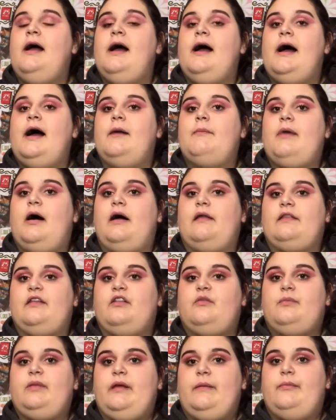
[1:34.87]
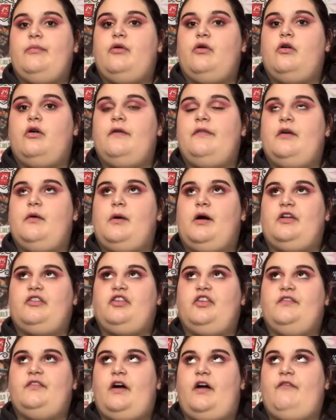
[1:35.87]
about these people, and they're
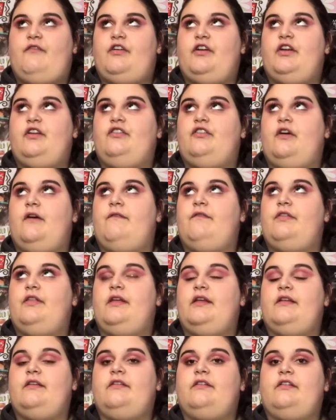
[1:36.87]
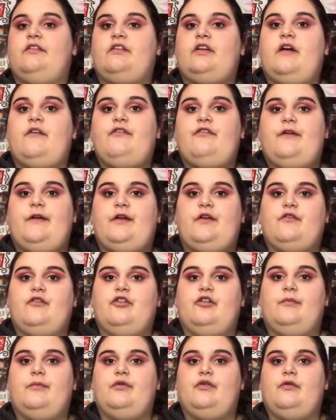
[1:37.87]
watching the found footage of this discovery
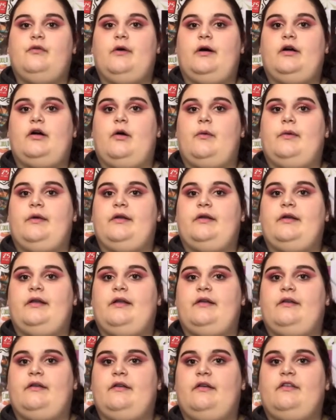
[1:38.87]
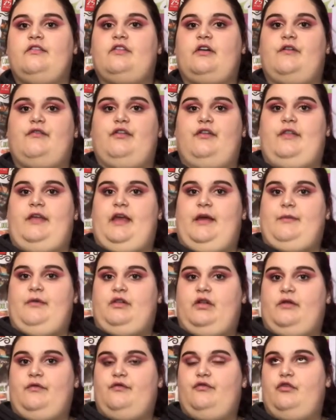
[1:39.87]
group who are going and discovering the
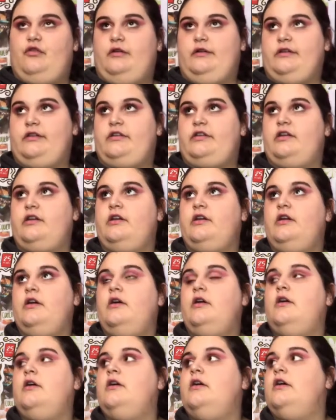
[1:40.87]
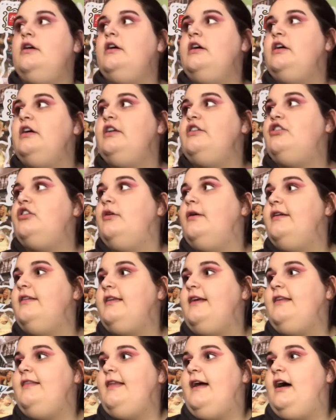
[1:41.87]
Amazon forest. So it's
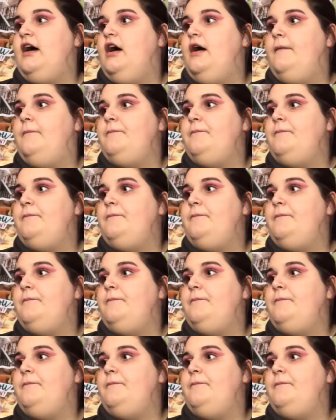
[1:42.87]
like that.